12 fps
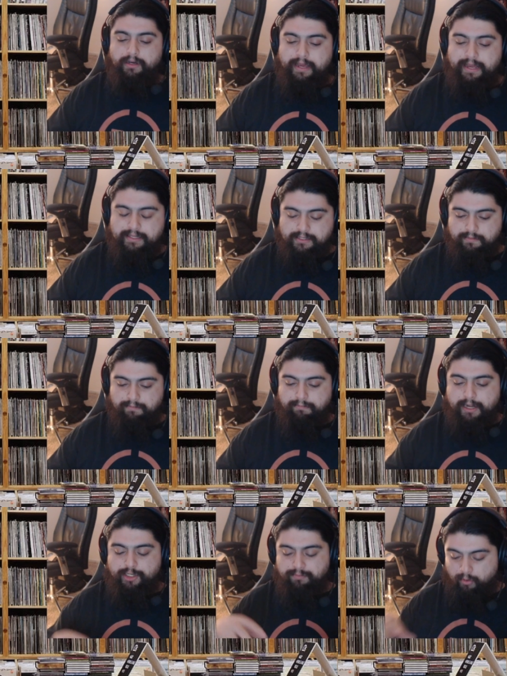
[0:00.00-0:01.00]
It's
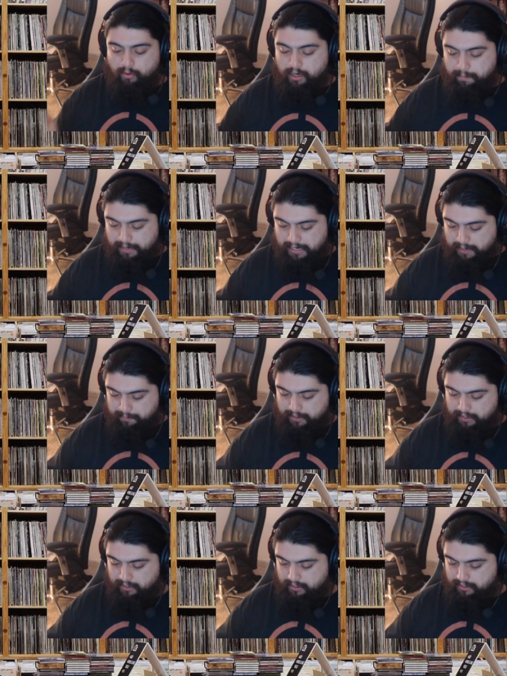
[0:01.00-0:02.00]
much more pop
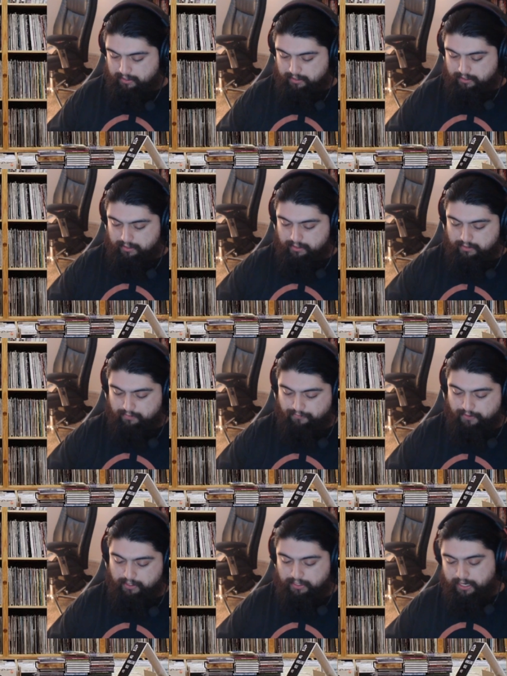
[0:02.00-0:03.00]
punk
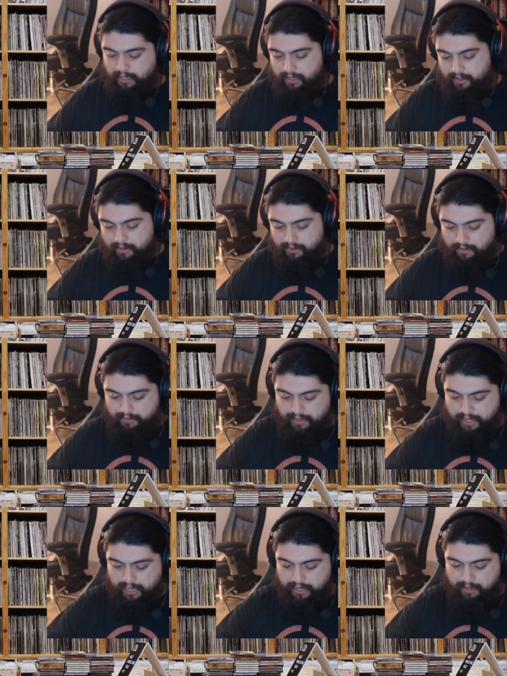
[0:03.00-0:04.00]
feeling
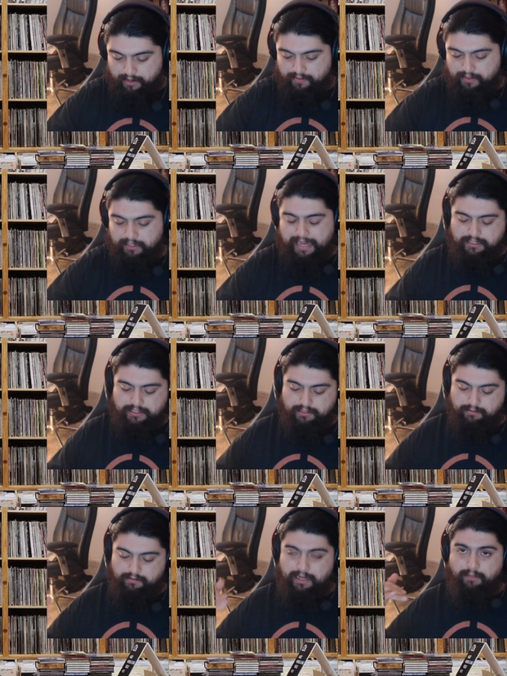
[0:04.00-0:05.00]
than the last
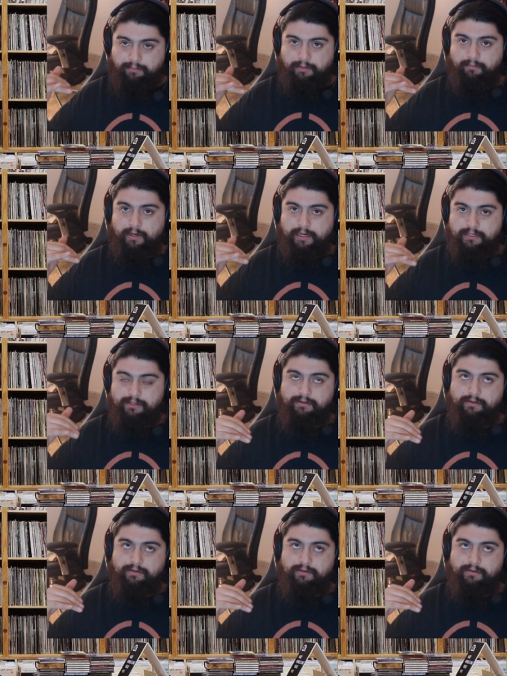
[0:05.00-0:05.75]
album was.